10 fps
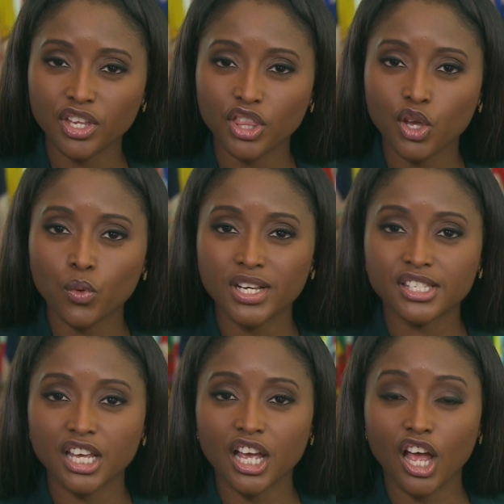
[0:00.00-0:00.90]
that there
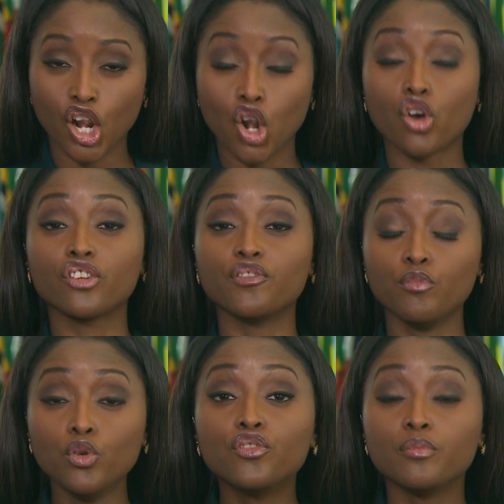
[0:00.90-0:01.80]
was a lot of
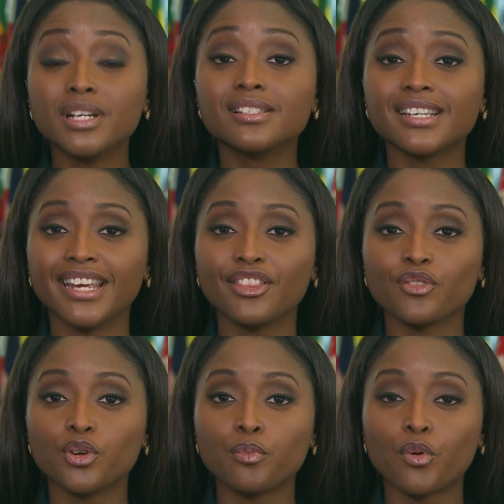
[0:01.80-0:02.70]
movement in the
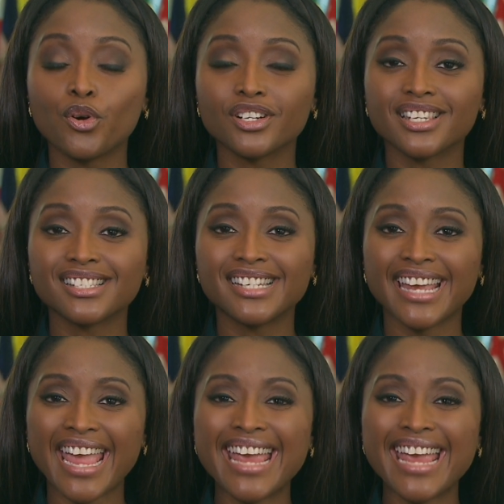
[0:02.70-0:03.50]
report this year.